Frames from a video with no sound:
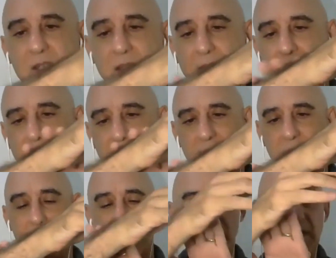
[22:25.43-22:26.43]
channel, for
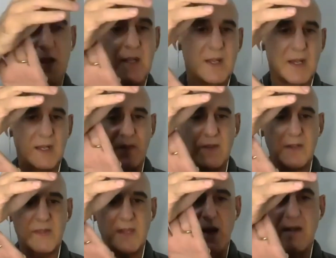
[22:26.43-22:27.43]
example, and I
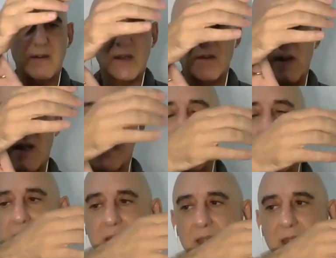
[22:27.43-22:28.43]
feel the area around
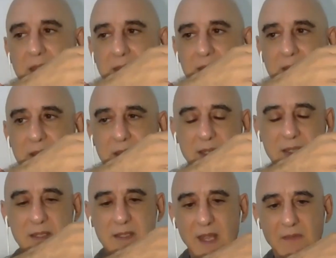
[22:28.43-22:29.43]
large intestine 6
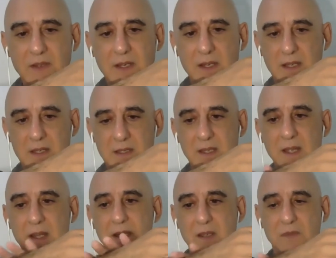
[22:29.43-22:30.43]
and 7 is
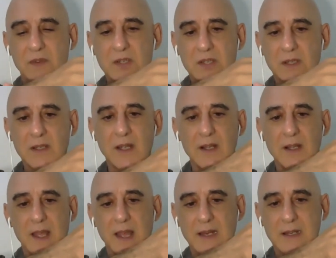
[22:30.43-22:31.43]
deficient,
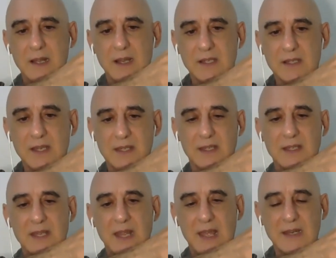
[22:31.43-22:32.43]
and large intestine
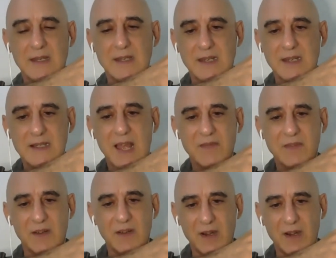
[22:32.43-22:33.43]
10 and 11
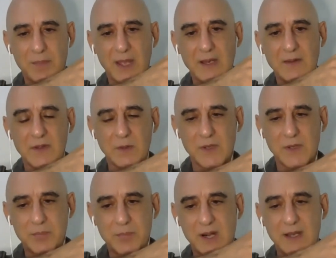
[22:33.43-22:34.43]
are very painful when I
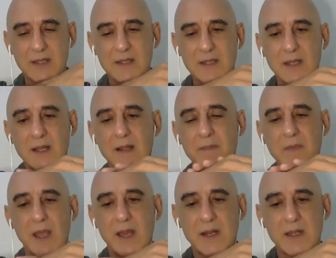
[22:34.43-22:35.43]
press,
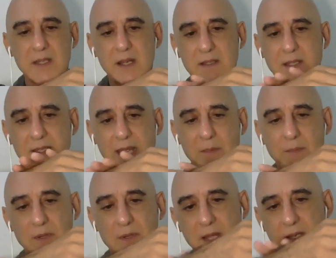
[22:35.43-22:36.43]
and I start to tap
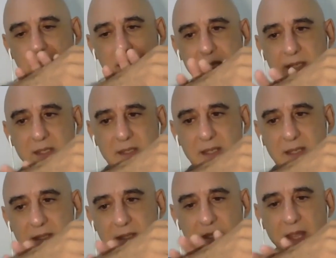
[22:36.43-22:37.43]
on large intestine
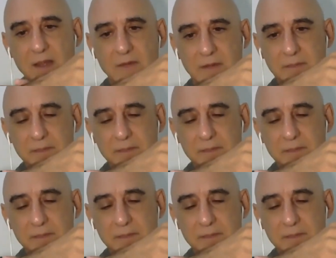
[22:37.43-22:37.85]
6 and 7.